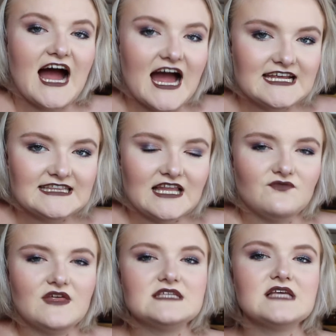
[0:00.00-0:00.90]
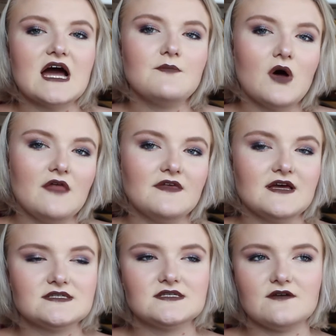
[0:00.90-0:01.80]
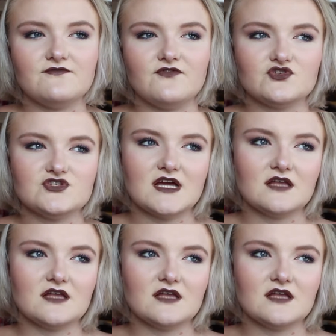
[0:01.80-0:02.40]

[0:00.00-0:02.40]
I didn't love this. I bought this for just